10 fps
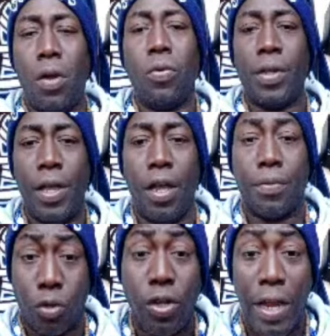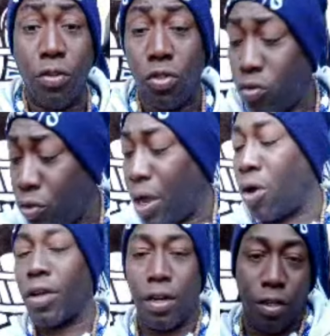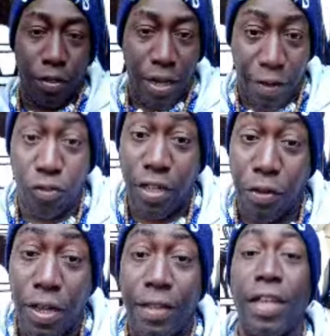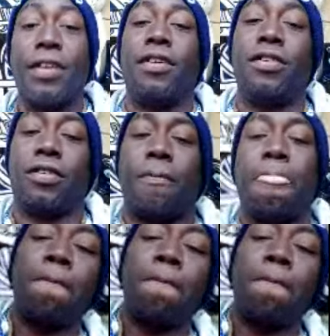No cap. You got YouTube Studio. Okay, look now you say you got that now. Look,